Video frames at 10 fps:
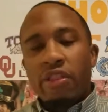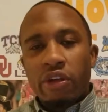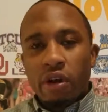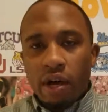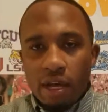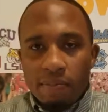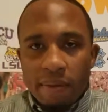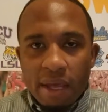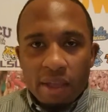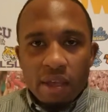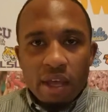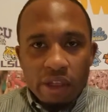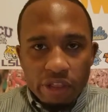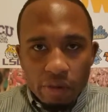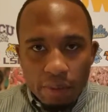They're unbeaten.
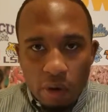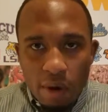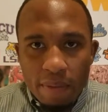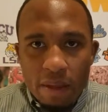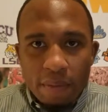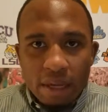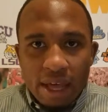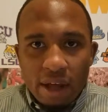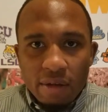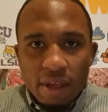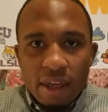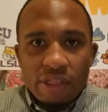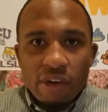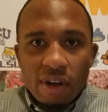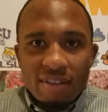They're blowing people out.
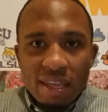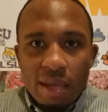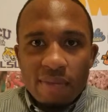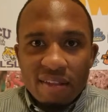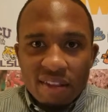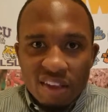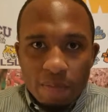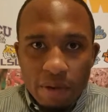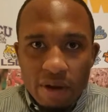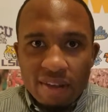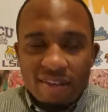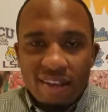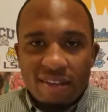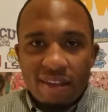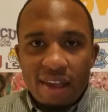They're a team that's experienced
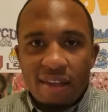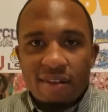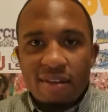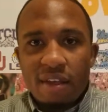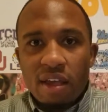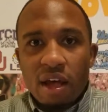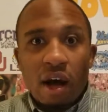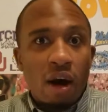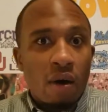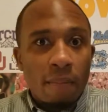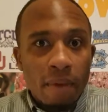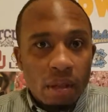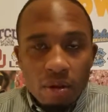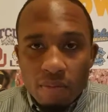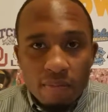success. Oh,
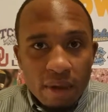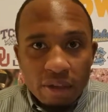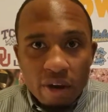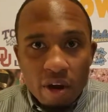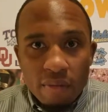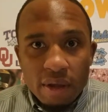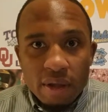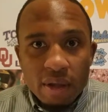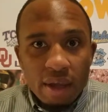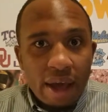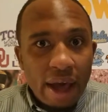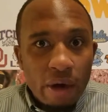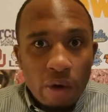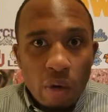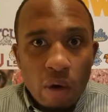Mr. McDermott,
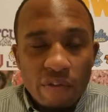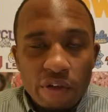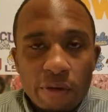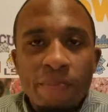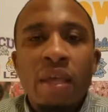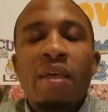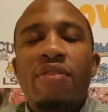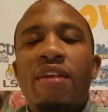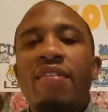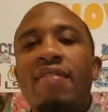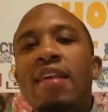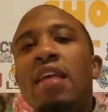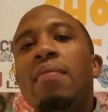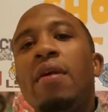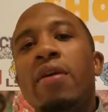Kyle Korver. This
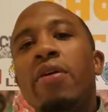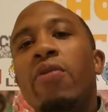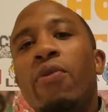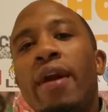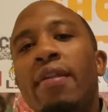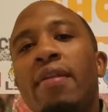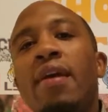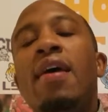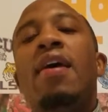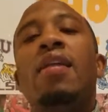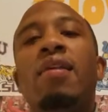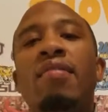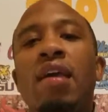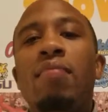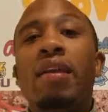team here, Creighton, is a
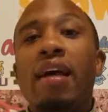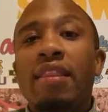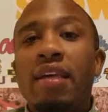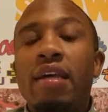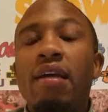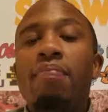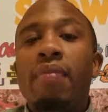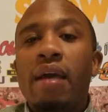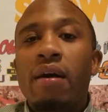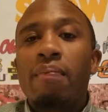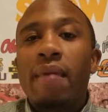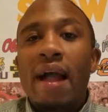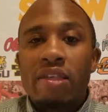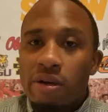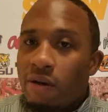team that I think could make a
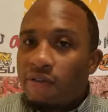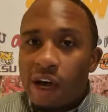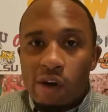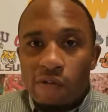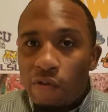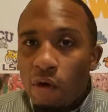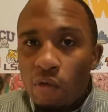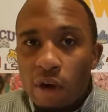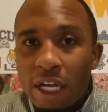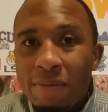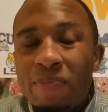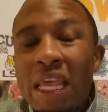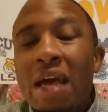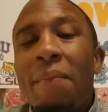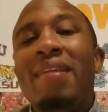magical Final Four run,
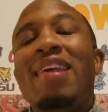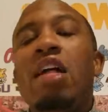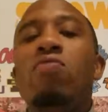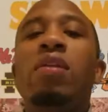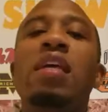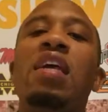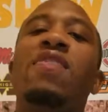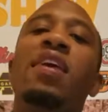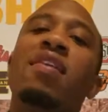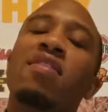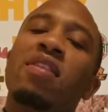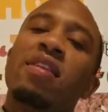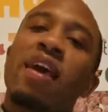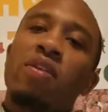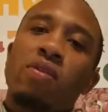potentially even get to the
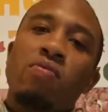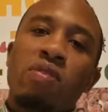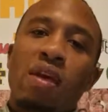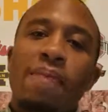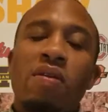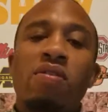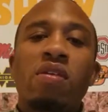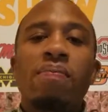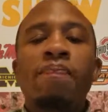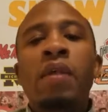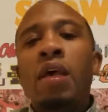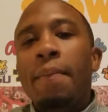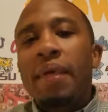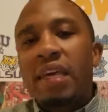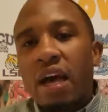national championship
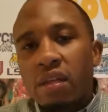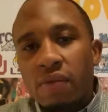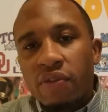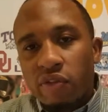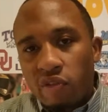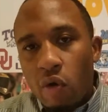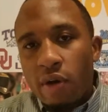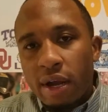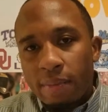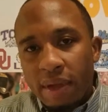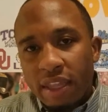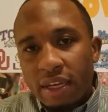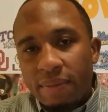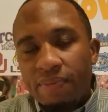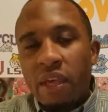because of their scoring
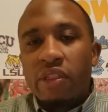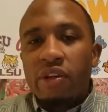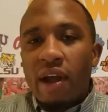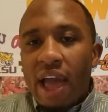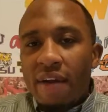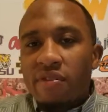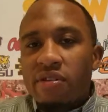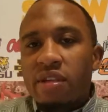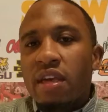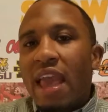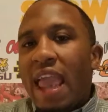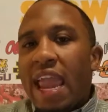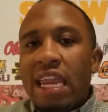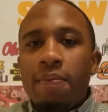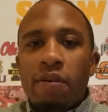ability. They're averaging
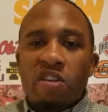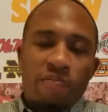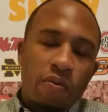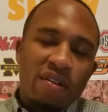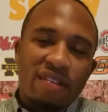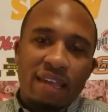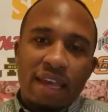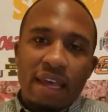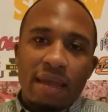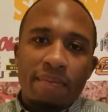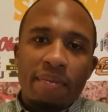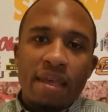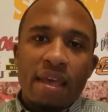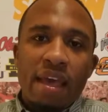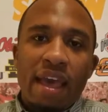80-plus points a game,
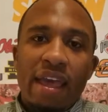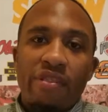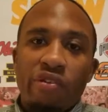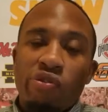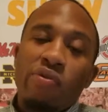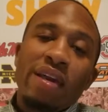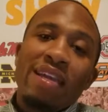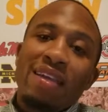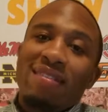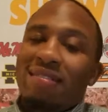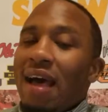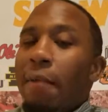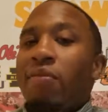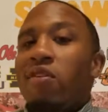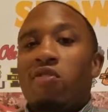and they're doing it against
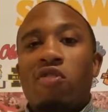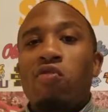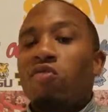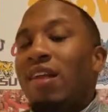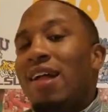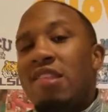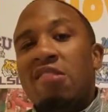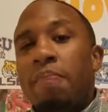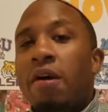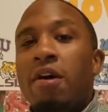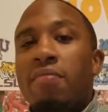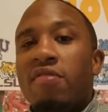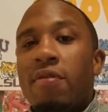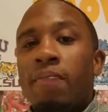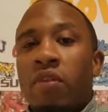top-tier schools, not just
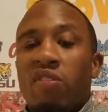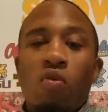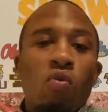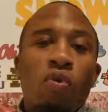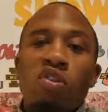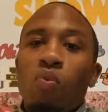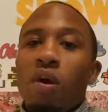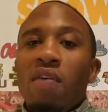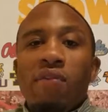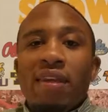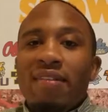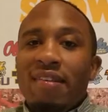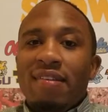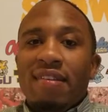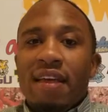bums. They scored 112 on
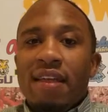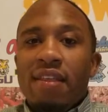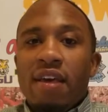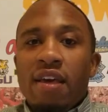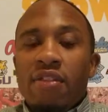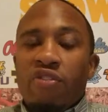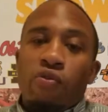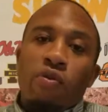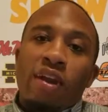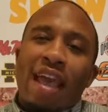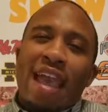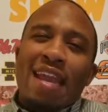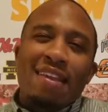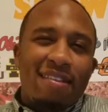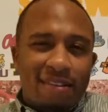NC State. They scored
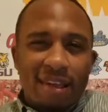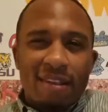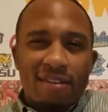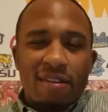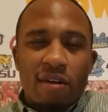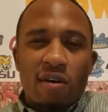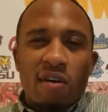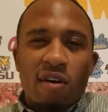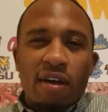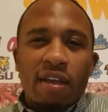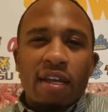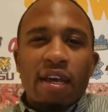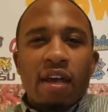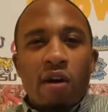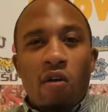86
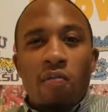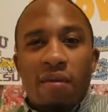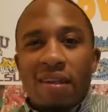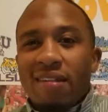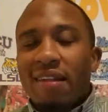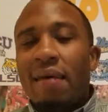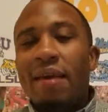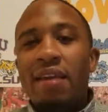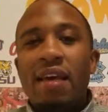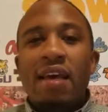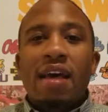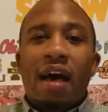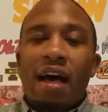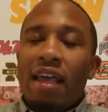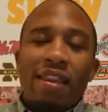on Ole Miss. I mean,
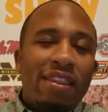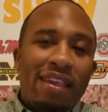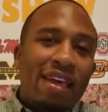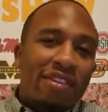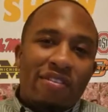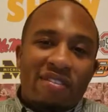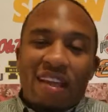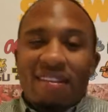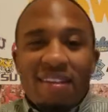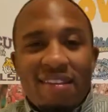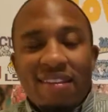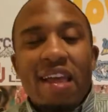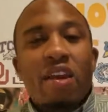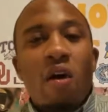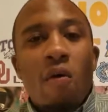that's NC
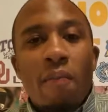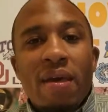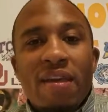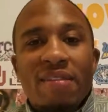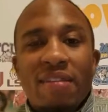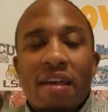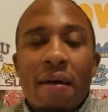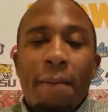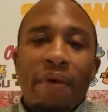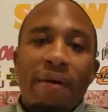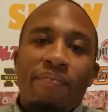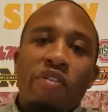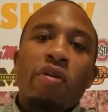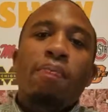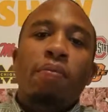State and Ole Miss. but
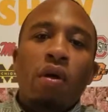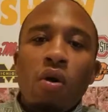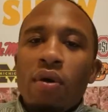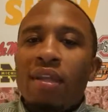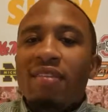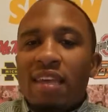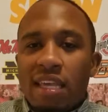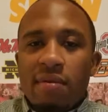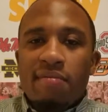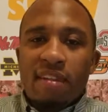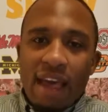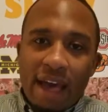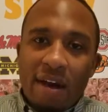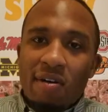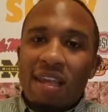they're blowing teams
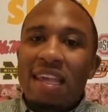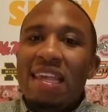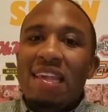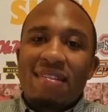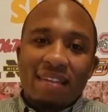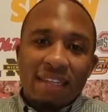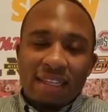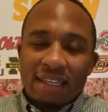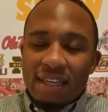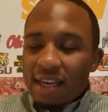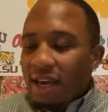out easily.